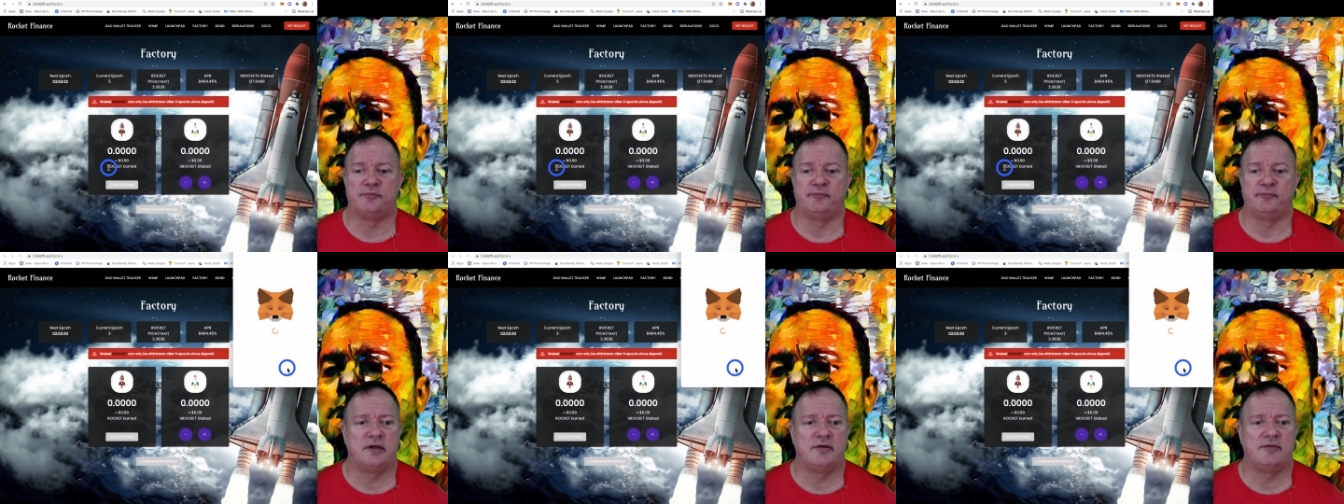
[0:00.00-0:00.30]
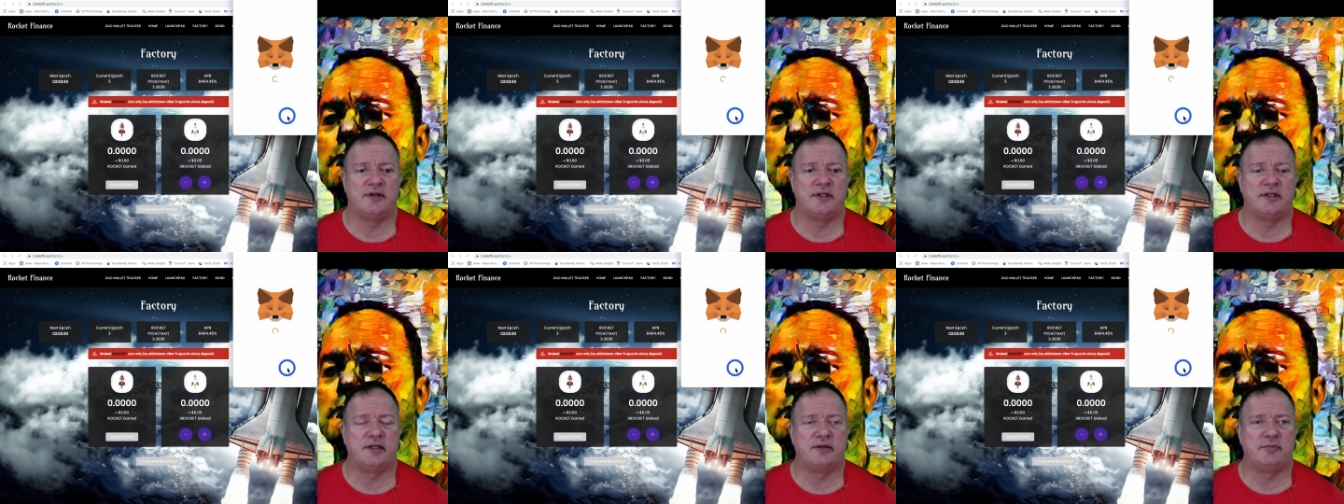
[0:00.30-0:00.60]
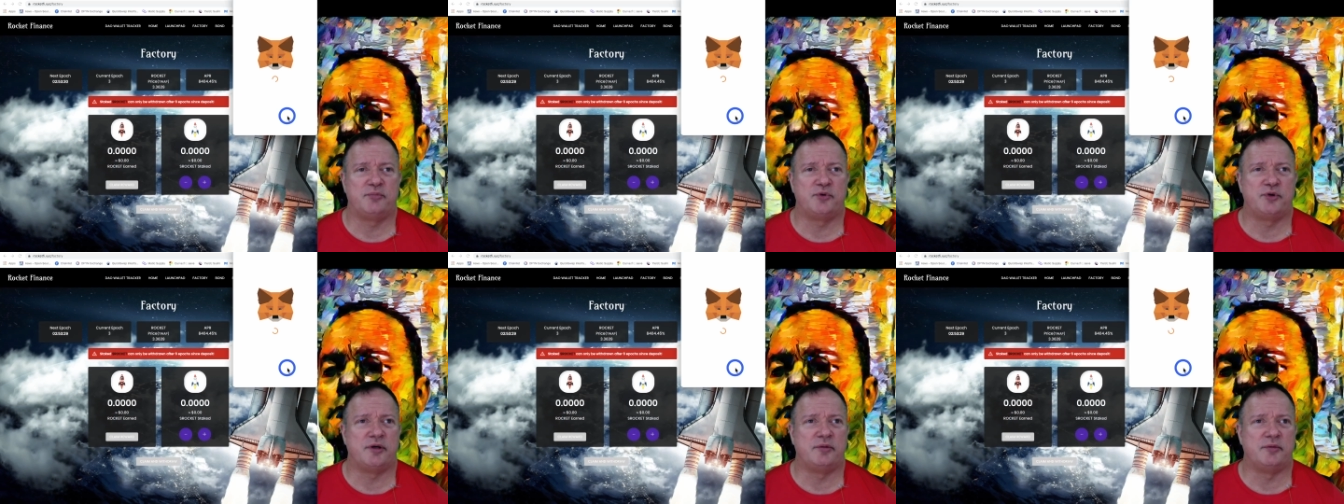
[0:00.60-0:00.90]
I've had
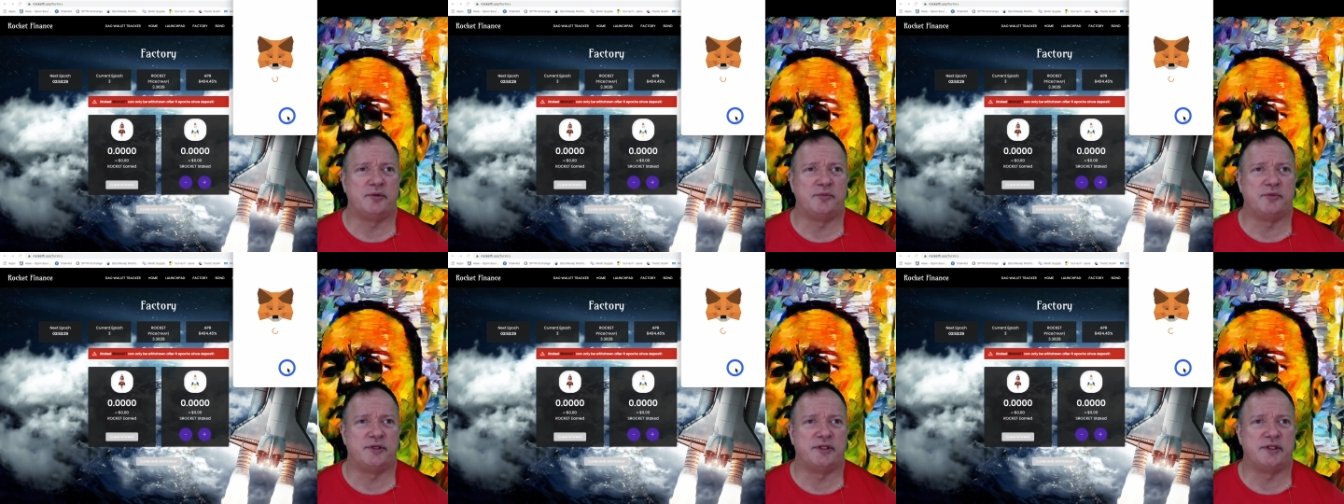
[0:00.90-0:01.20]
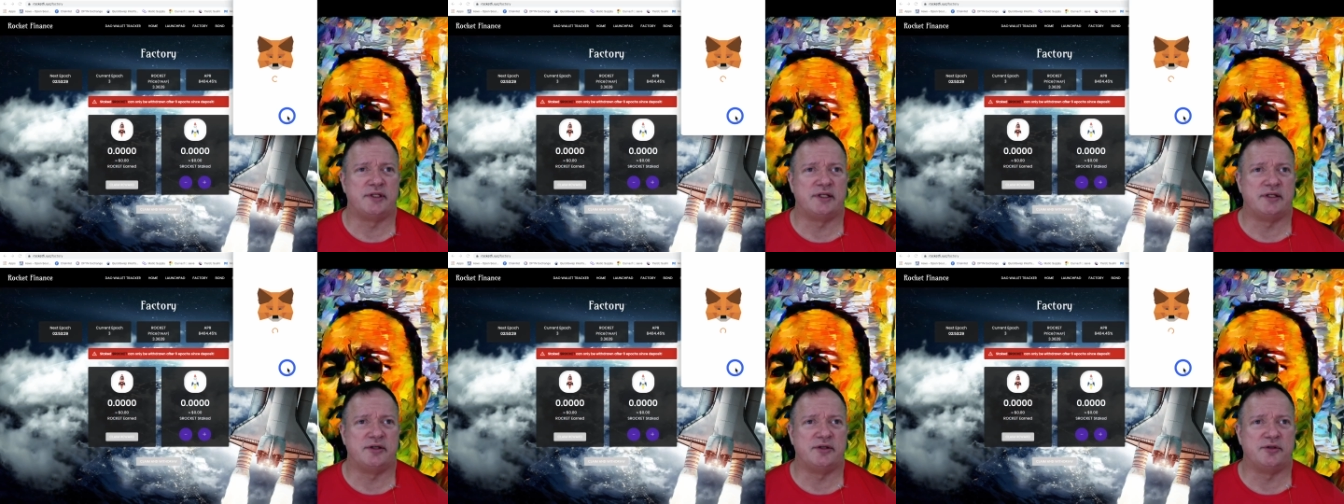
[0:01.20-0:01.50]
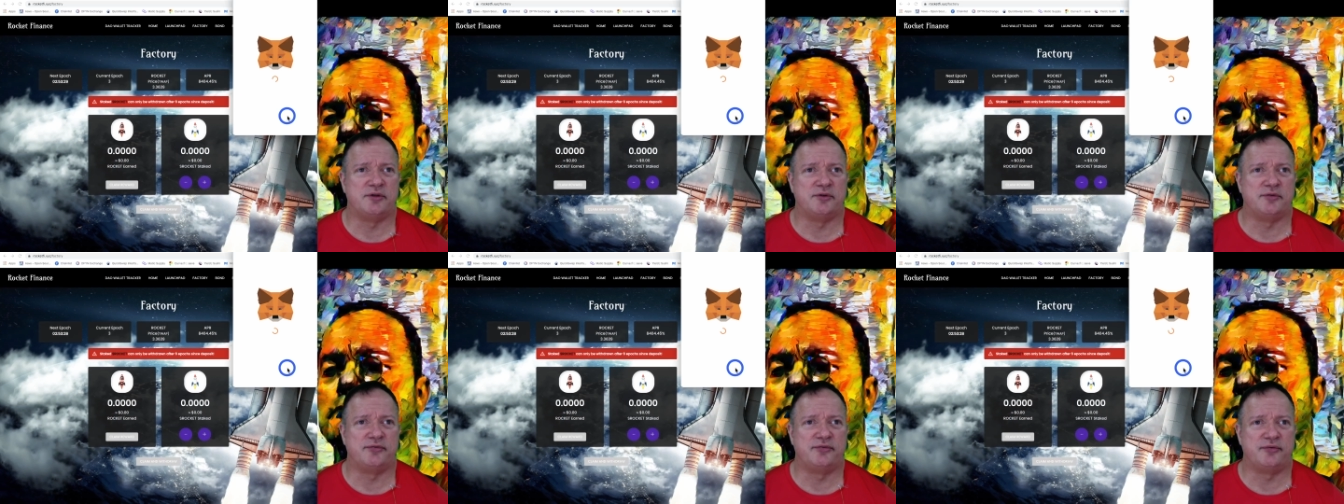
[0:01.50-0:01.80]
that problem with
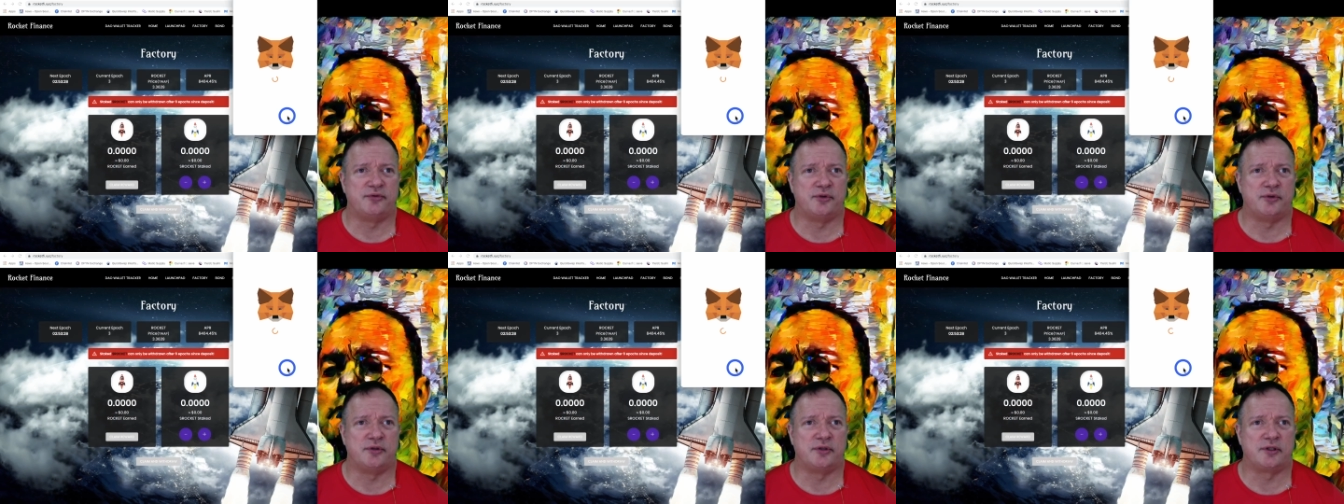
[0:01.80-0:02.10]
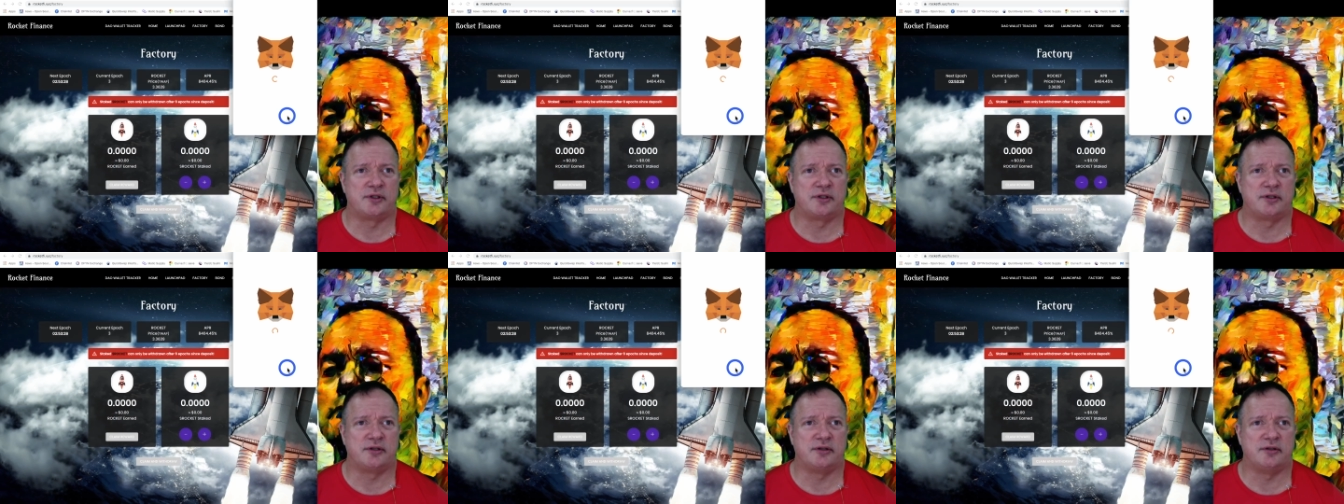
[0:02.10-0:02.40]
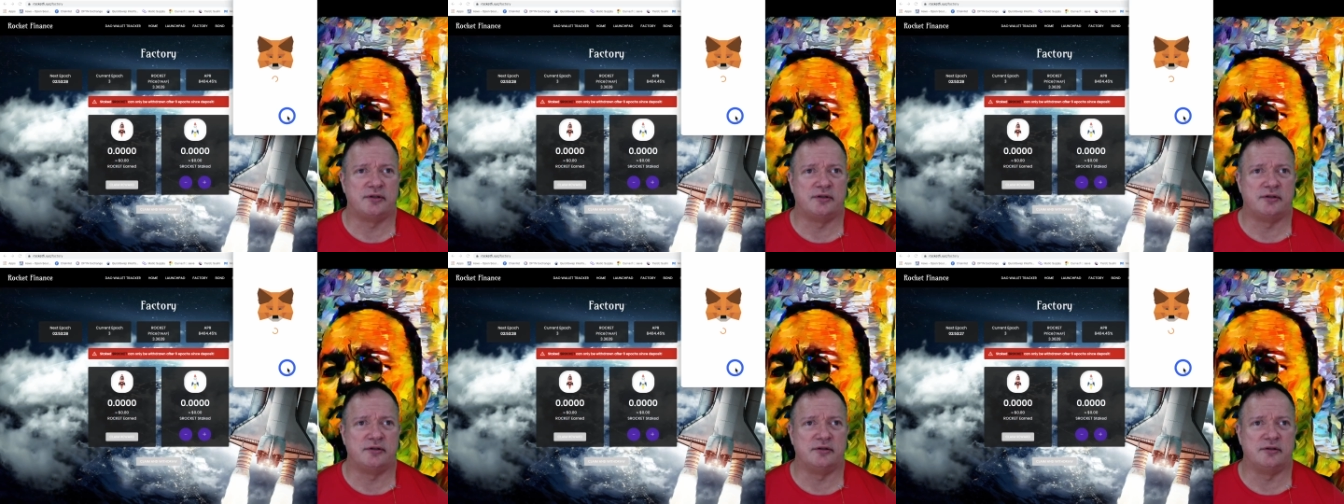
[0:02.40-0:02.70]
another fork,
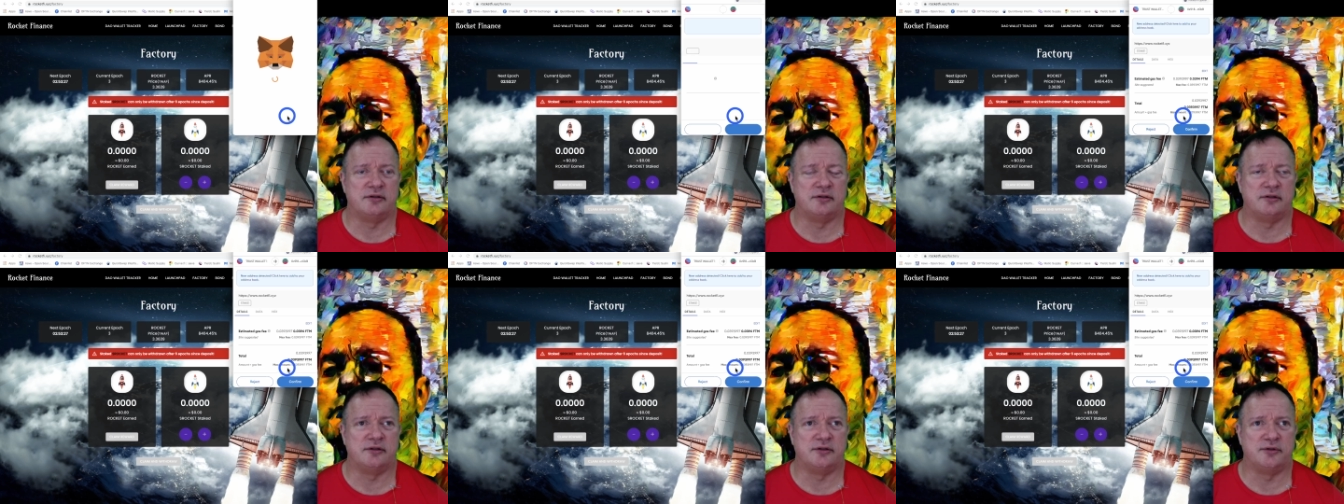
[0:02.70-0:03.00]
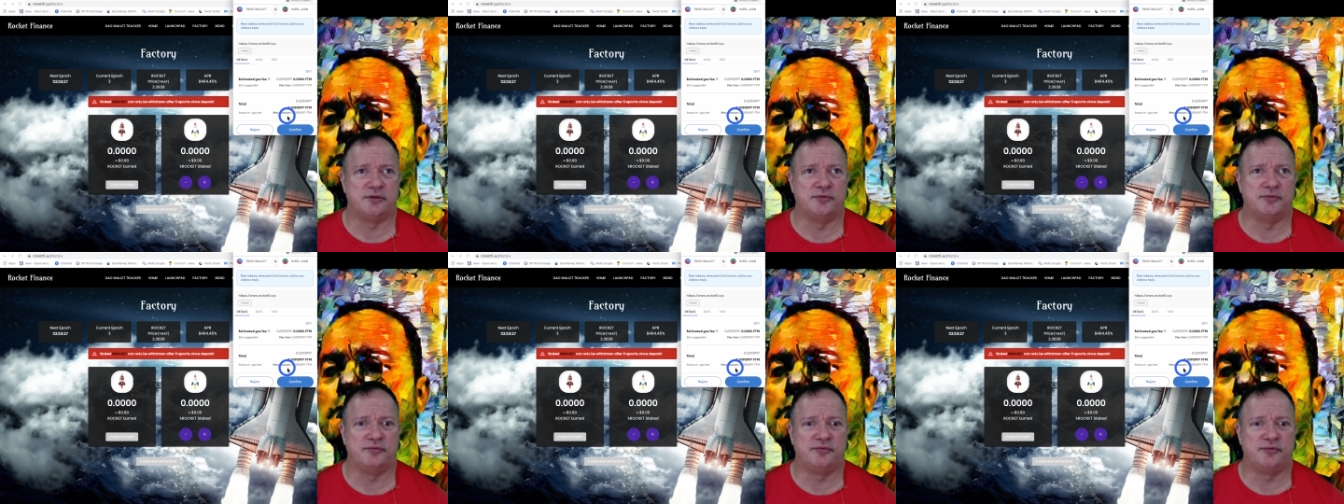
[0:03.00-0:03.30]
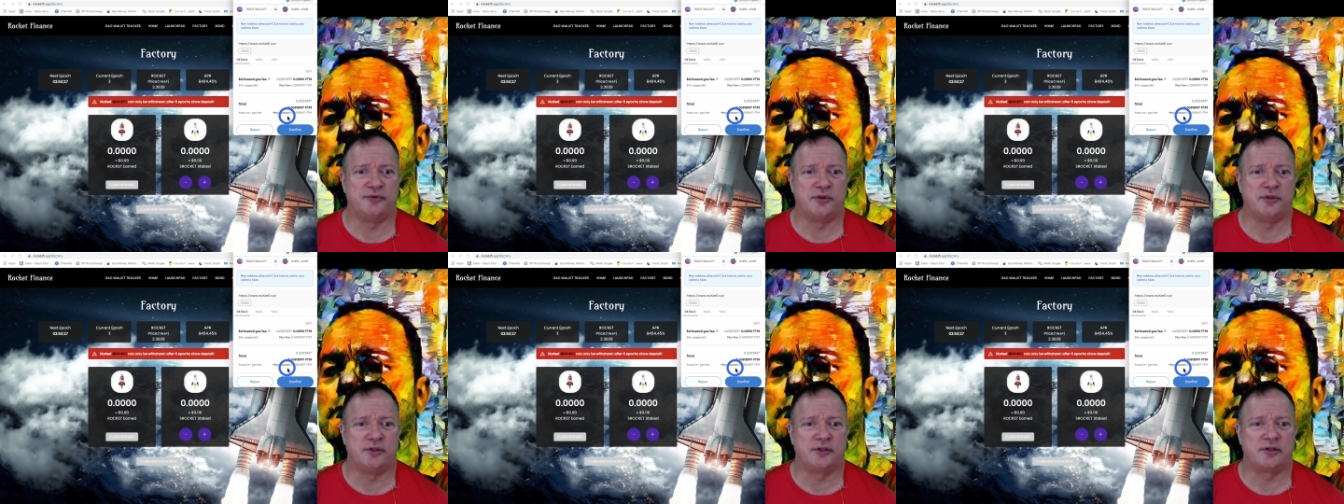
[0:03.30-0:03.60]
Tomb
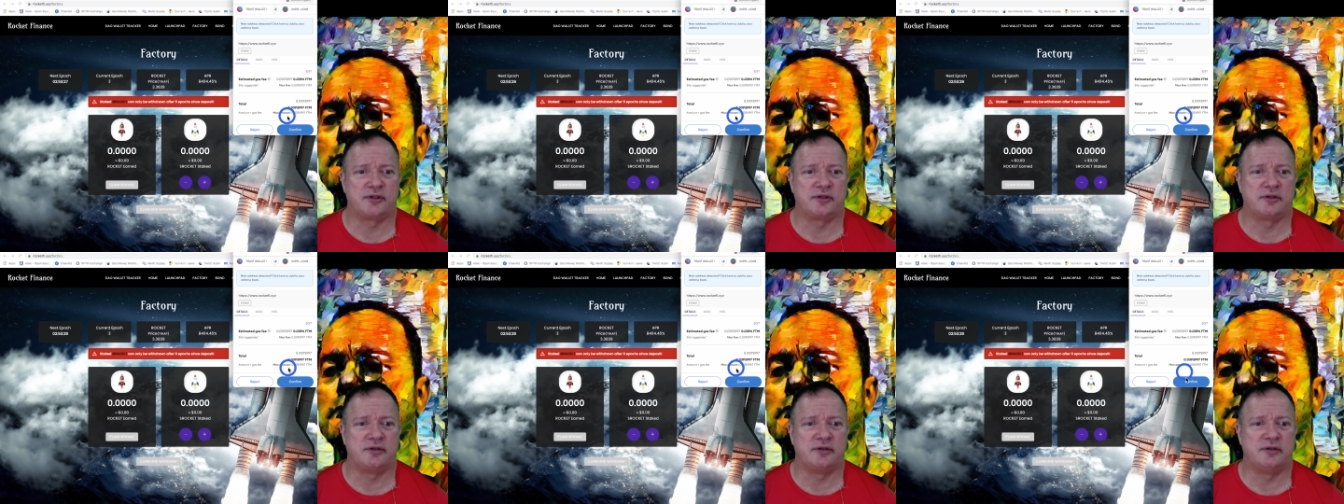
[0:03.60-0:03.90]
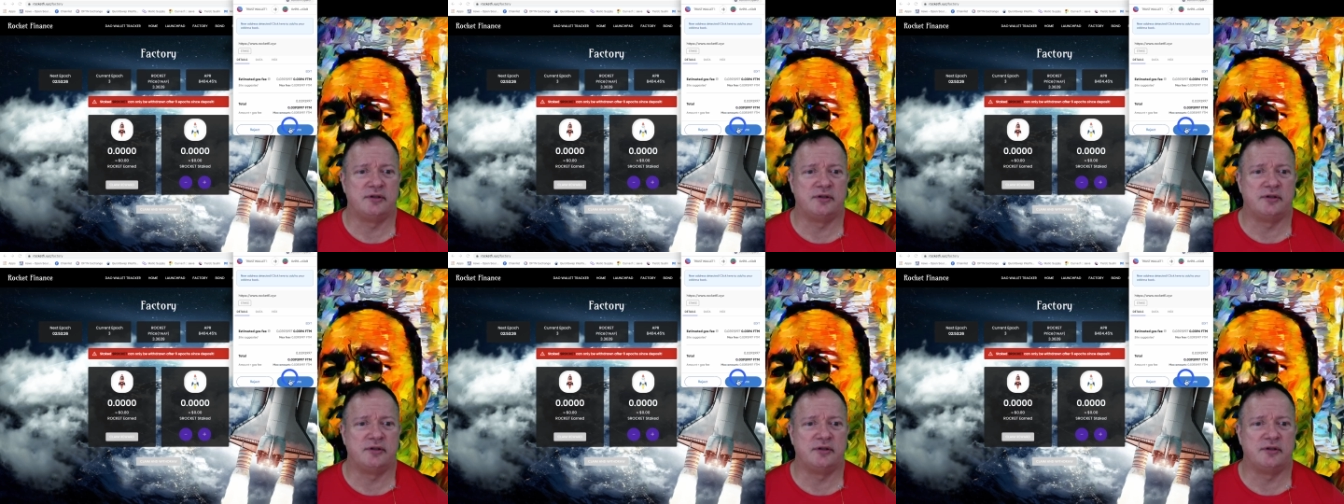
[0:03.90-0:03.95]
Fork.